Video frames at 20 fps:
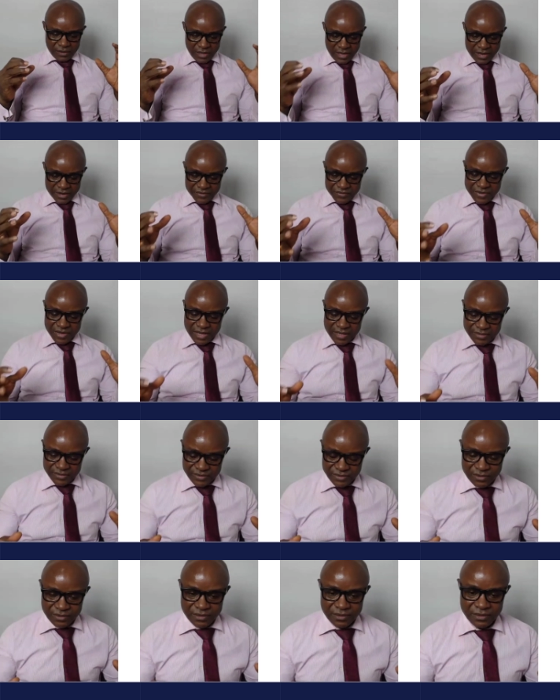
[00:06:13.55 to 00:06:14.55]

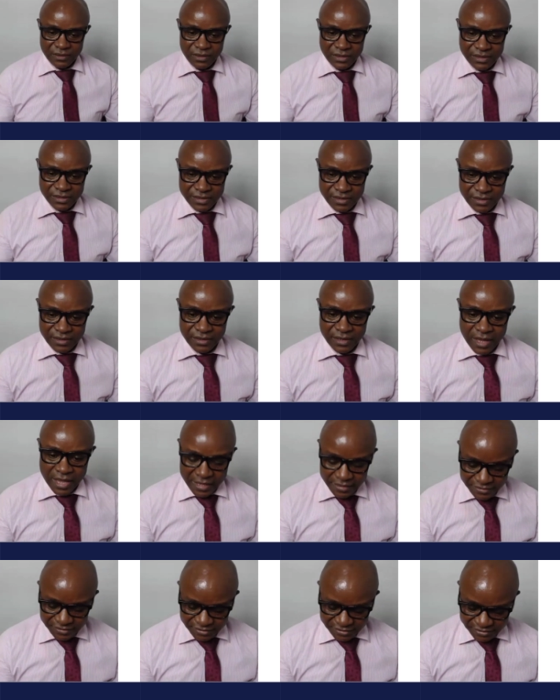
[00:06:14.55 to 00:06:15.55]
areas in the
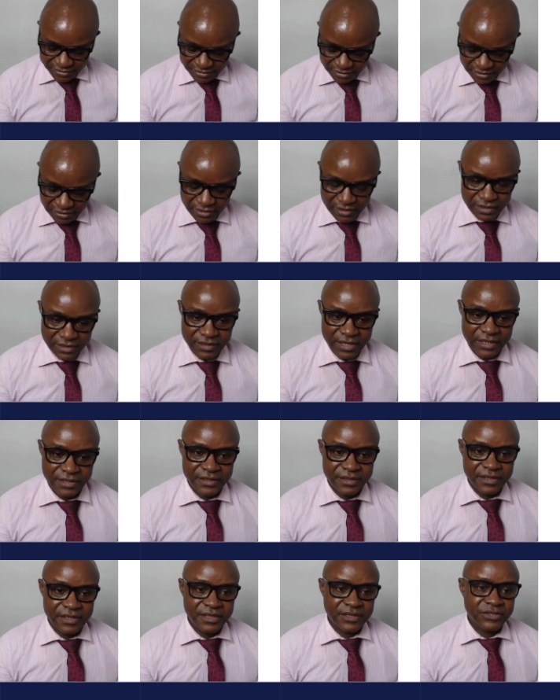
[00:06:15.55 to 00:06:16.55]
entity
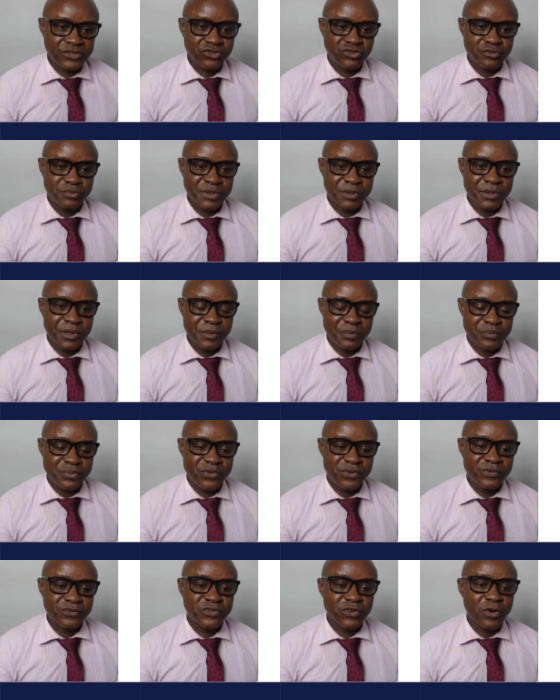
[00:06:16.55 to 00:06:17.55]
that needs to be
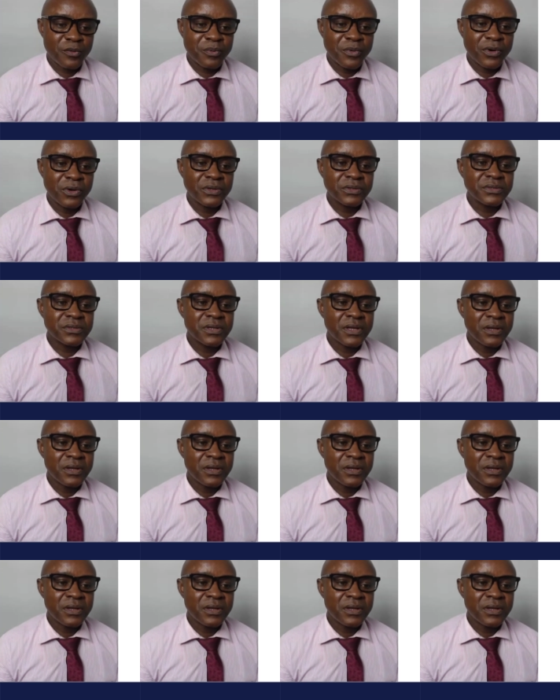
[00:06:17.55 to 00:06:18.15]
improved upon.